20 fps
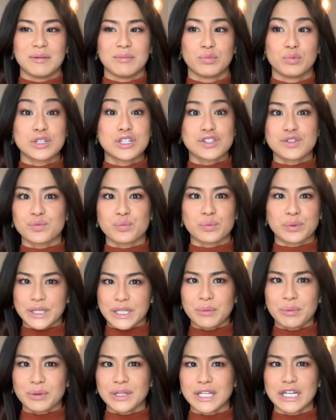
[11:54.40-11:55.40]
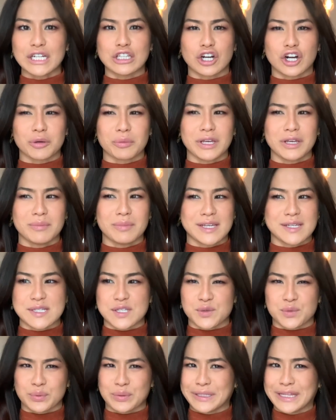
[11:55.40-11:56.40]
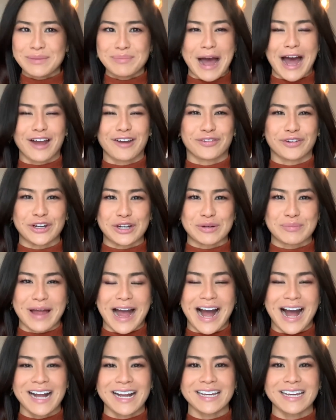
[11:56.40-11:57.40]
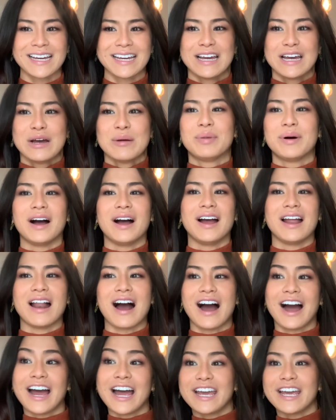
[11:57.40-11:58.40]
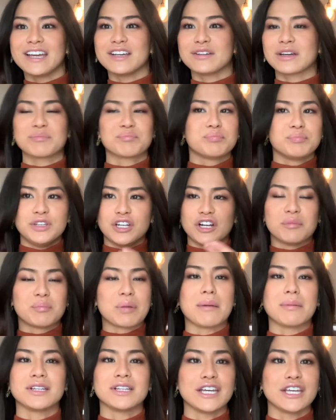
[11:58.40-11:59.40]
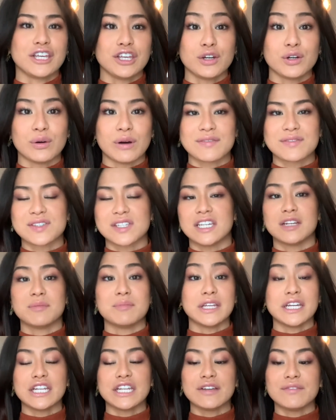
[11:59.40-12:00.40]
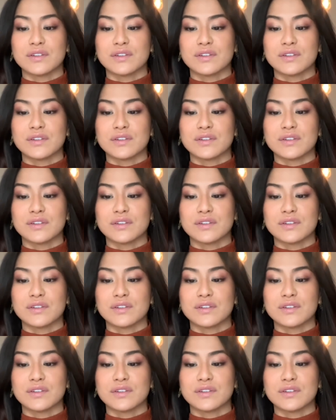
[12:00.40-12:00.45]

which is really, really alarming because it's really bad for your back. But I, probably like you, have seen a million